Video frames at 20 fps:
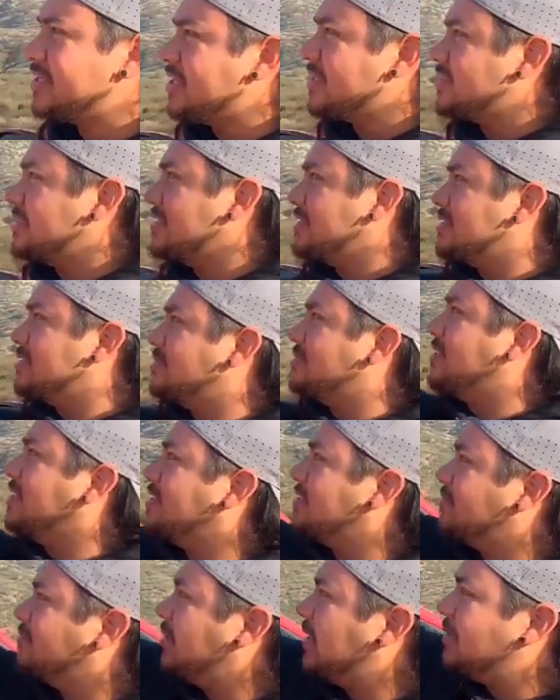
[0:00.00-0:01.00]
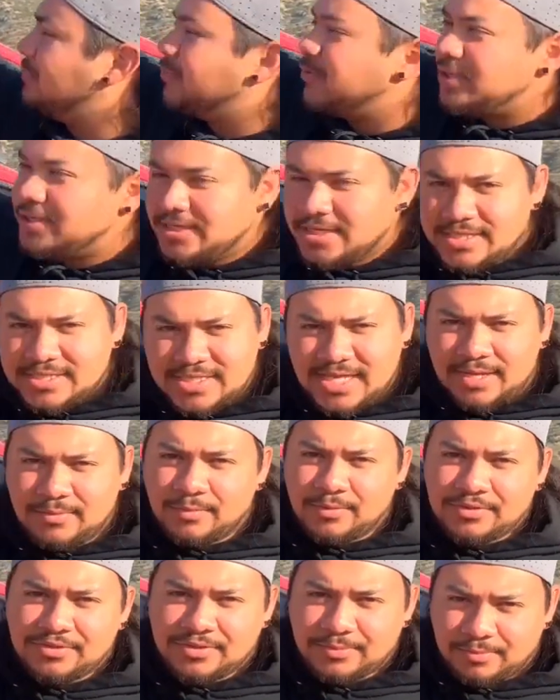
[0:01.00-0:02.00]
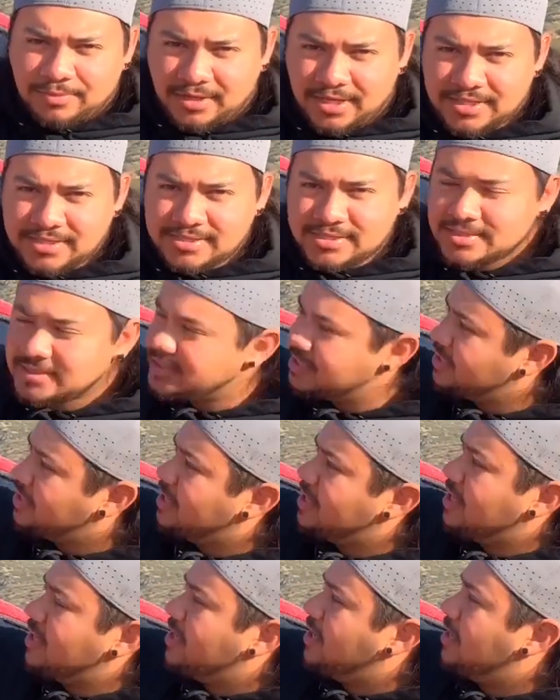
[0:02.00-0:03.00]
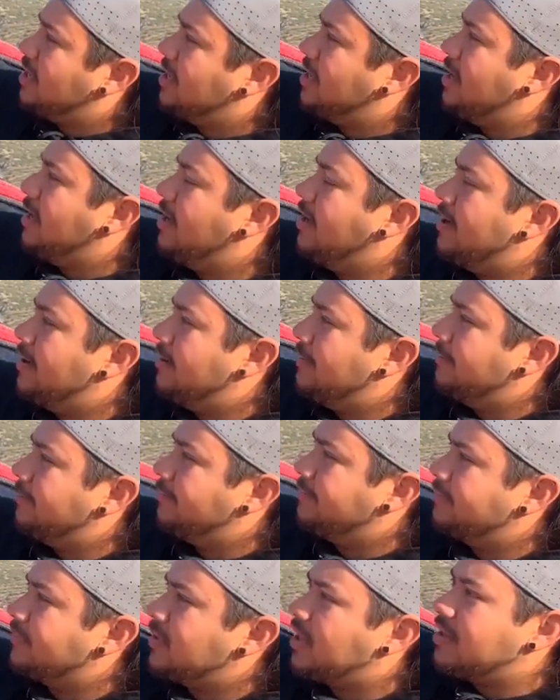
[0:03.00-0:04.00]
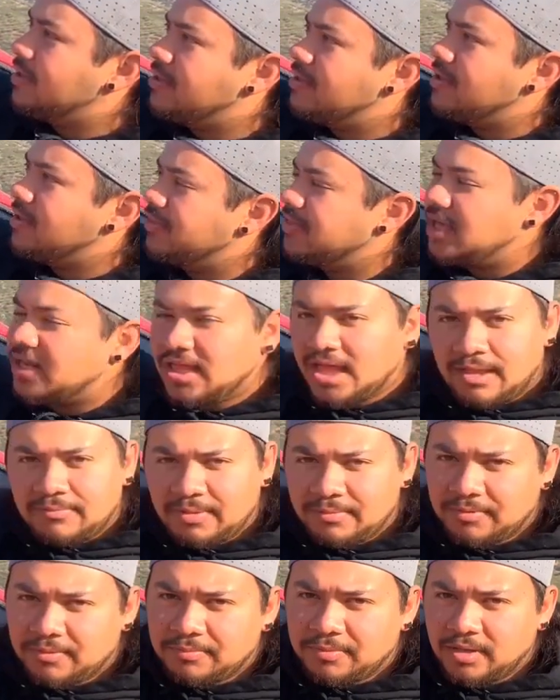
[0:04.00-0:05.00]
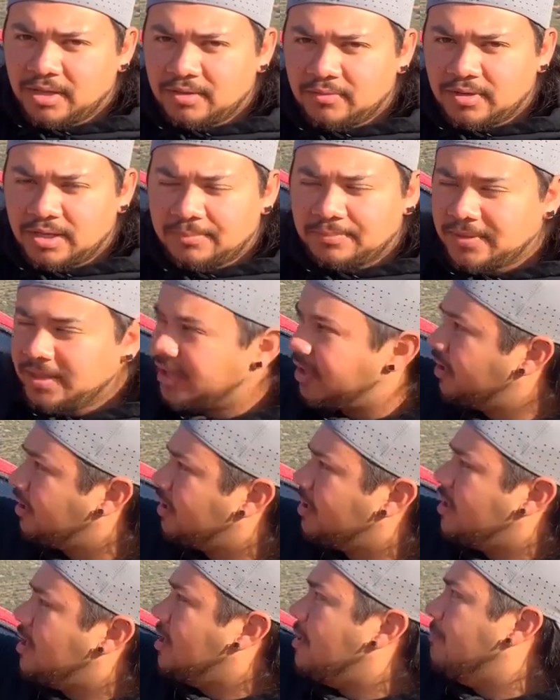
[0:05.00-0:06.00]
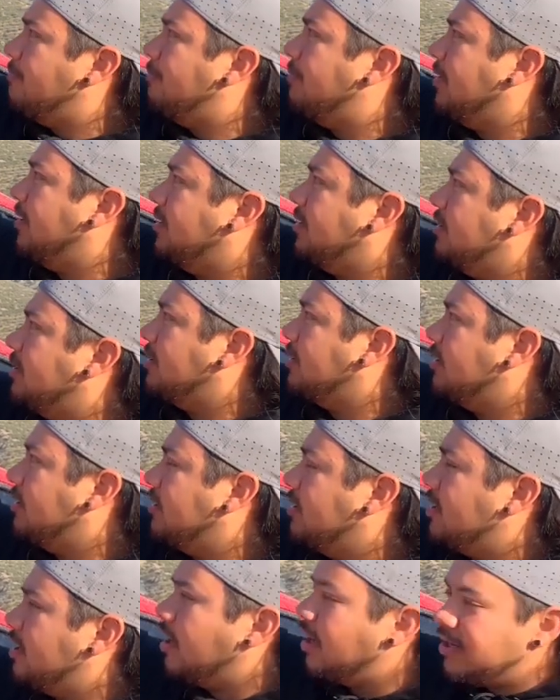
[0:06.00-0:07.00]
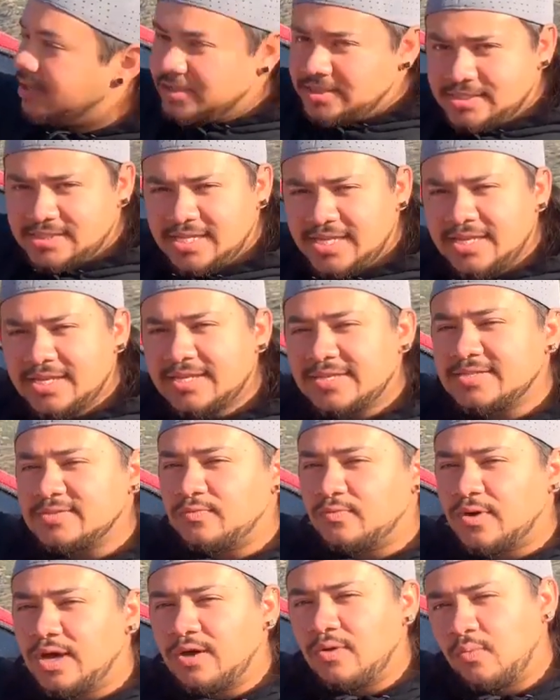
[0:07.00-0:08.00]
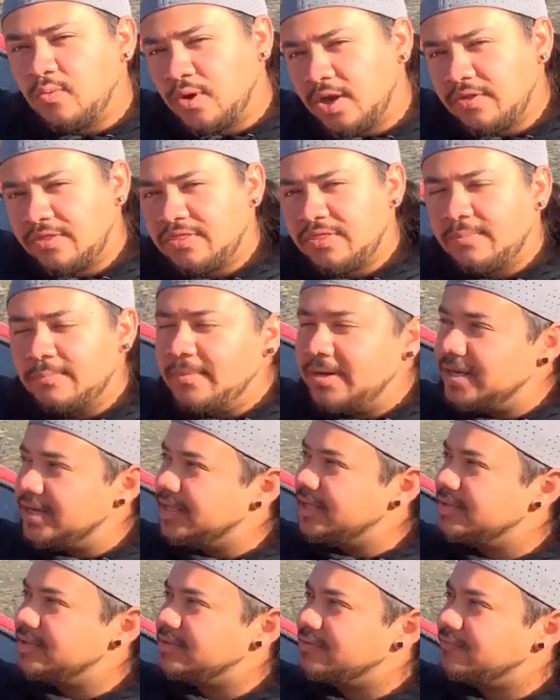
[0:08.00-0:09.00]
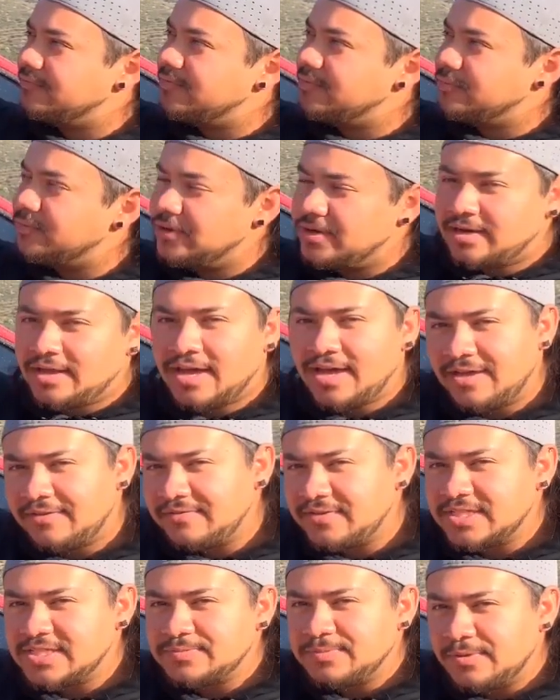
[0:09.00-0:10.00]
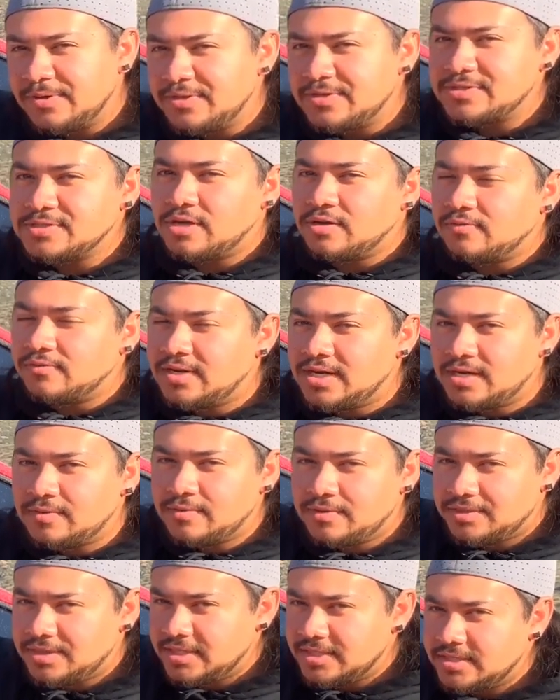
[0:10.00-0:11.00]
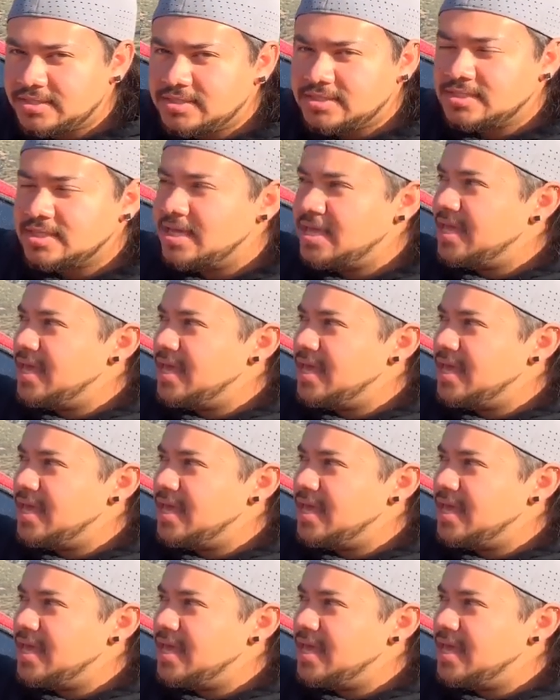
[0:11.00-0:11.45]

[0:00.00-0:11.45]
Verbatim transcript: Yes, this bad boy does come with the price. Not a lot of people probably want to pay, but honestly, it is well worth the money from what I've experienced already with this.